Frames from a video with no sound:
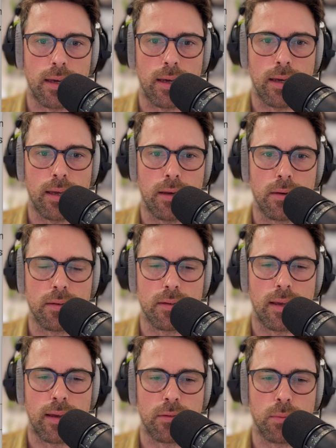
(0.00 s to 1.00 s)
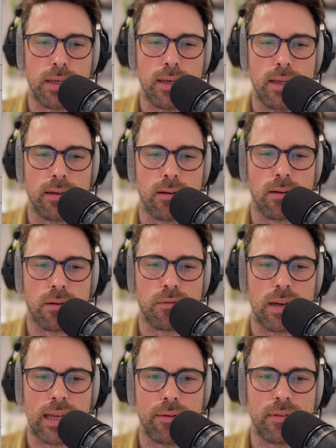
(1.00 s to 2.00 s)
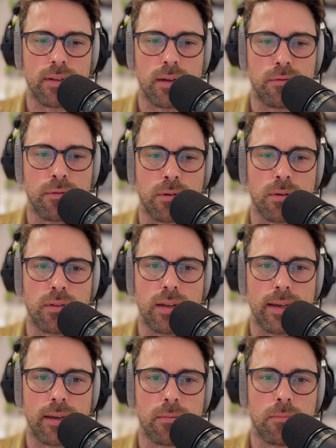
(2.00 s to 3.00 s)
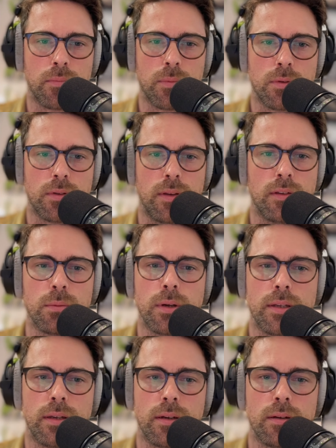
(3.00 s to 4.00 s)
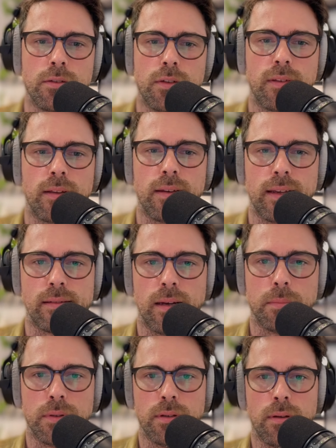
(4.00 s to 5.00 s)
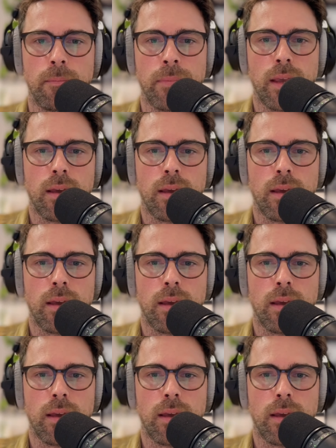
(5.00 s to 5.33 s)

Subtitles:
And as we need a lot of lifestyle photos like this one here, just as an example,